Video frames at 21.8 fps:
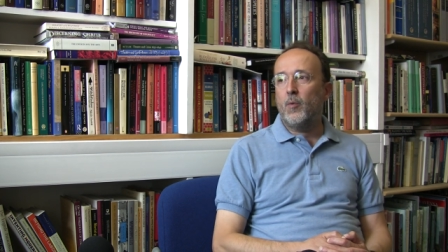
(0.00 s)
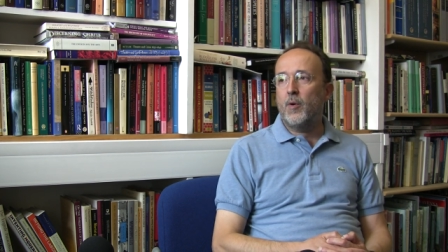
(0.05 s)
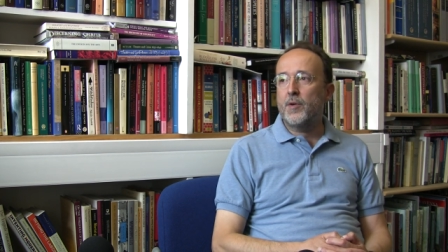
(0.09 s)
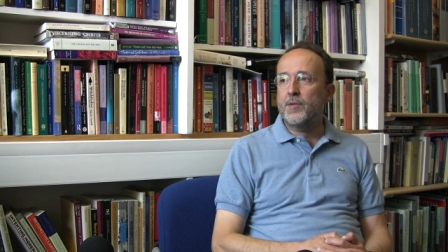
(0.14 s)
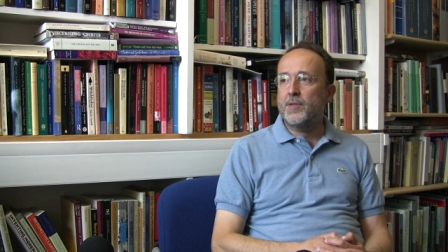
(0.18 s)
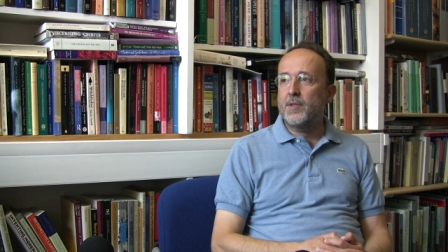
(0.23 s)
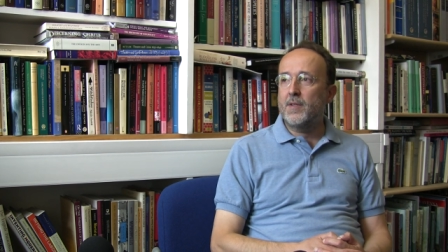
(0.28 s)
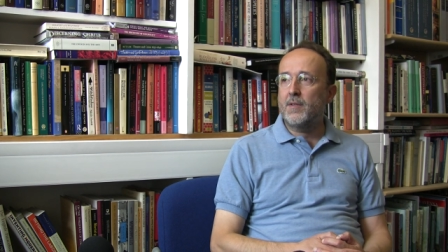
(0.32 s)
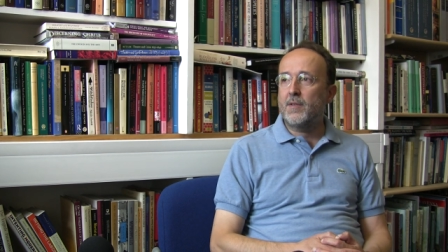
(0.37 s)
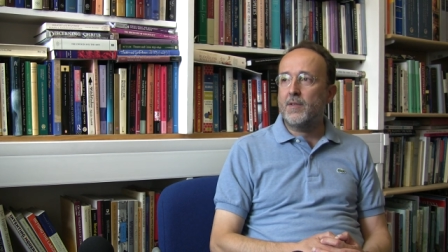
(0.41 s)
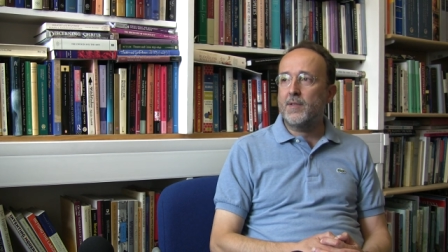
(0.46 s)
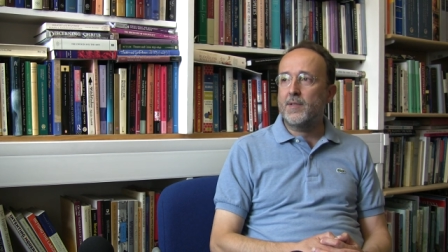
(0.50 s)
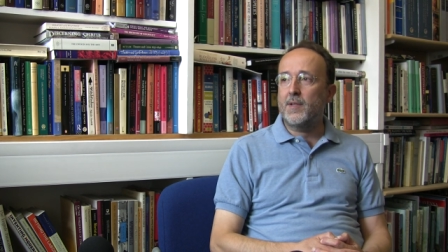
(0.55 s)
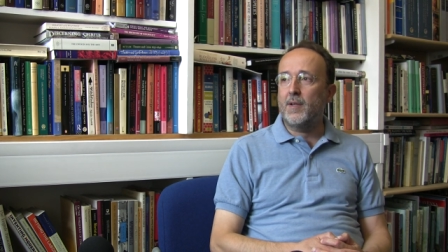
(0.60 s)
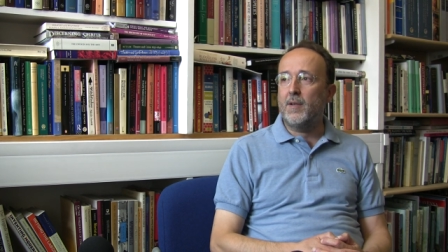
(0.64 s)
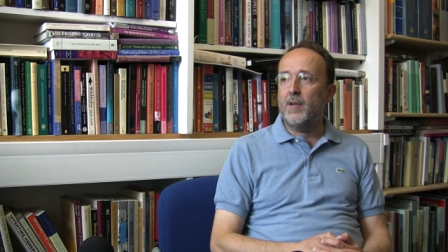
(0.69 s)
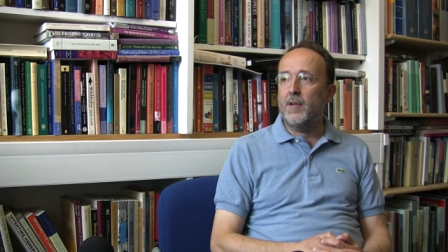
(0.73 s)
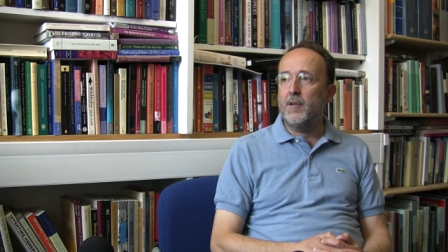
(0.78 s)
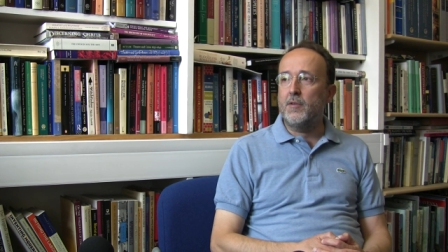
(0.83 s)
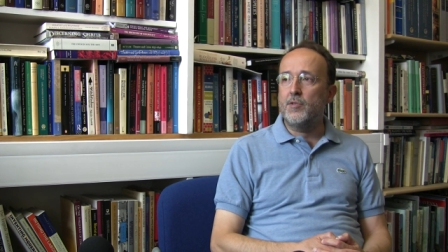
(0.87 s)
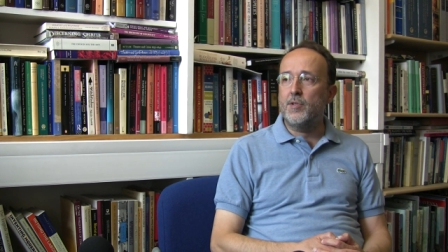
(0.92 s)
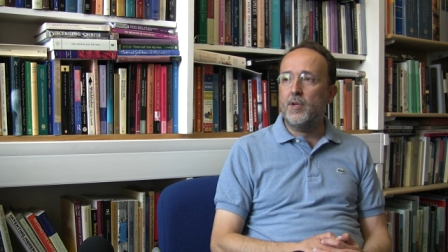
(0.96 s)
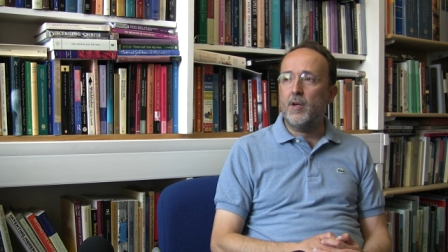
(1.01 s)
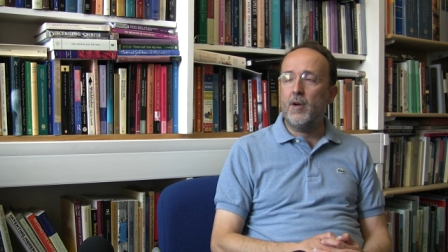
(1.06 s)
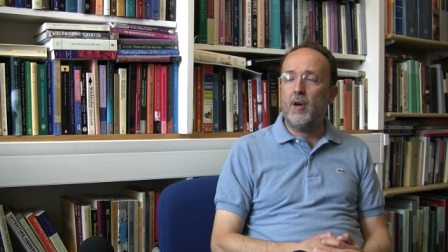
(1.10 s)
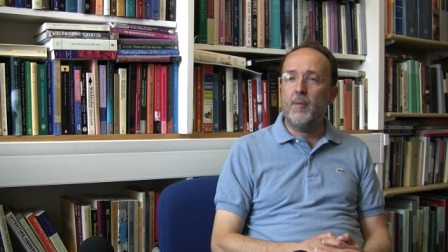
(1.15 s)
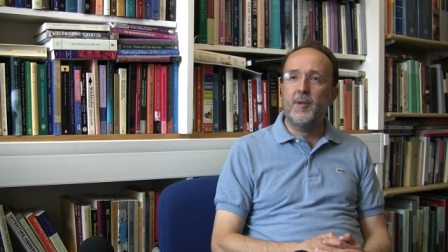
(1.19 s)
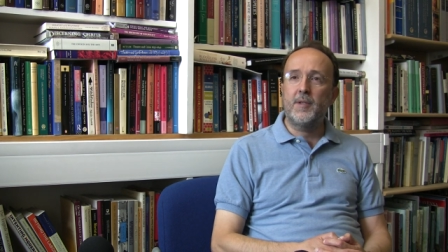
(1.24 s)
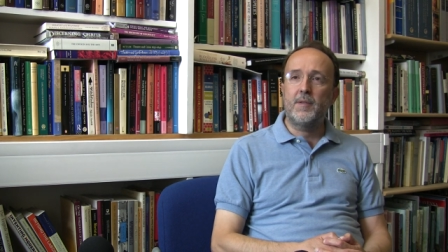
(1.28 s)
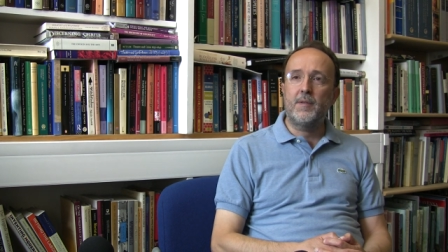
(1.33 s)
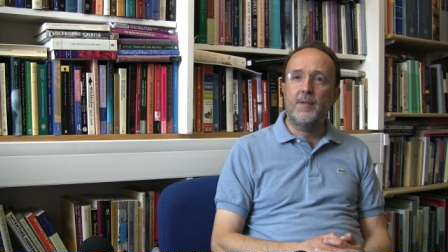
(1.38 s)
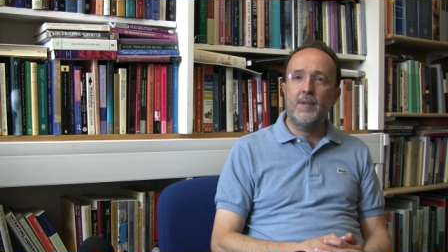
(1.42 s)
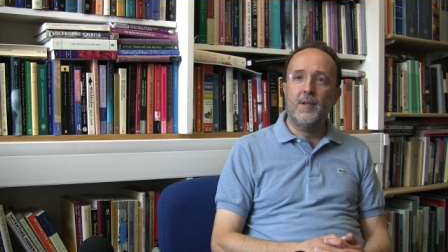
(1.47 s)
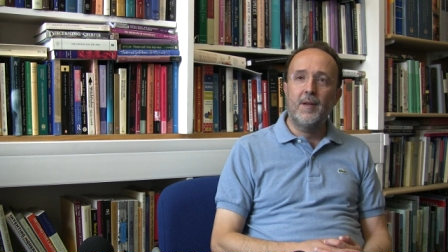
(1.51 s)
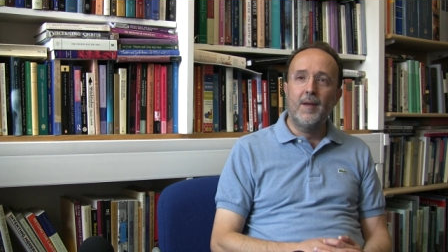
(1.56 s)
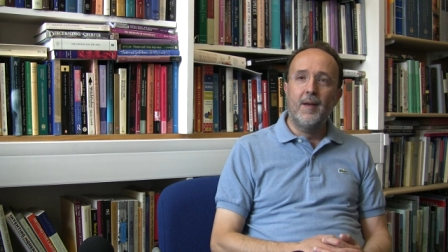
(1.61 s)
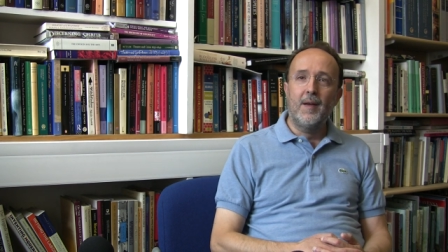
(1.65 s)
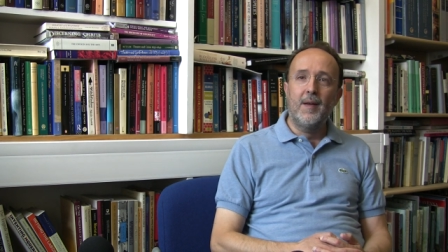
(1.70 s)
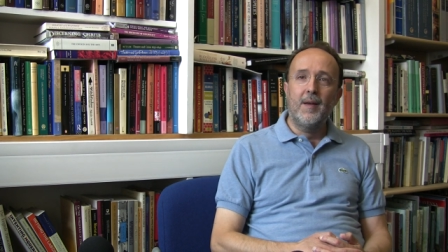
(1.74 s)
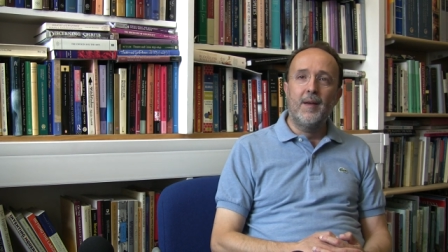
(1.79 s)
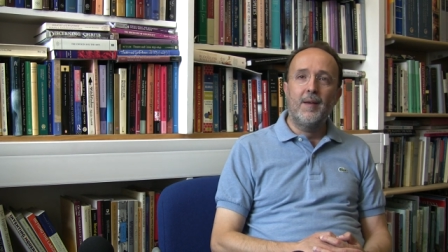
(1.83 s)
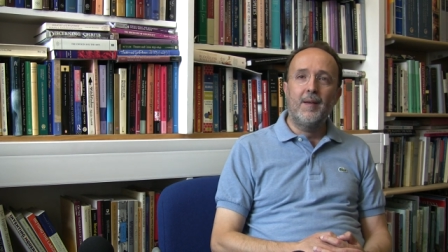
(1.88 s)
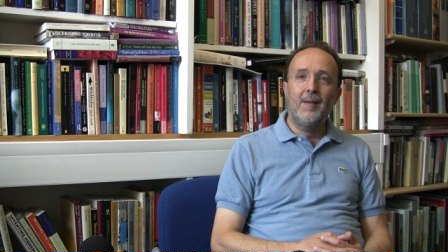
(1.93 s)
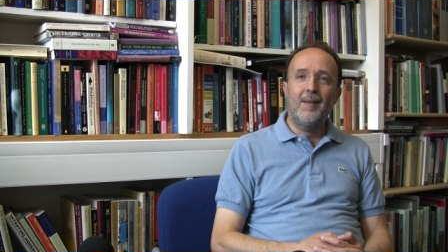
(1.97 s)
was interested in geometry
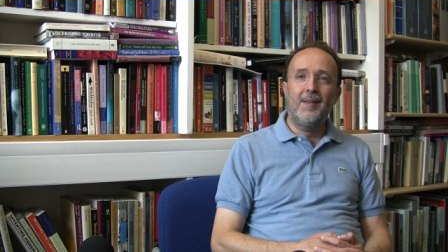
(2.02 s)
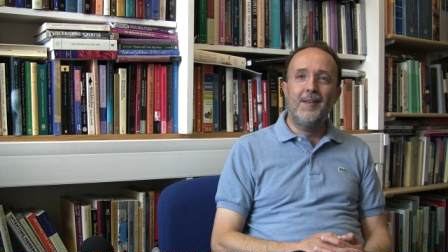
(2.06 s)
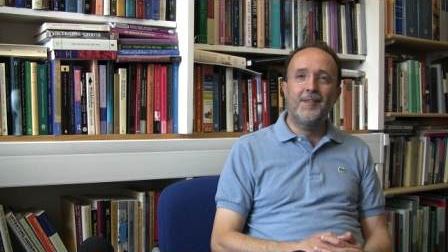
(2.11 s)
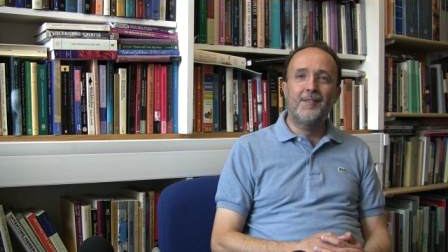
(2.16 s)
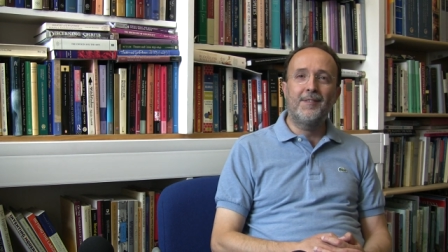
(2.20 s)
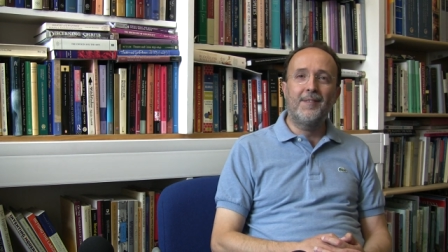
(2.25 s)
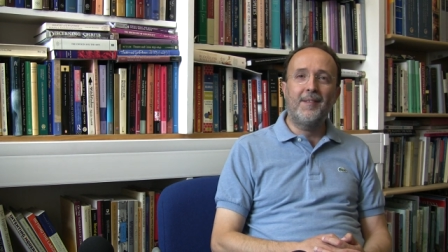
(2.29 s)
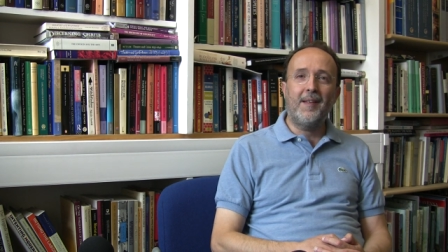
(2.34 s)
is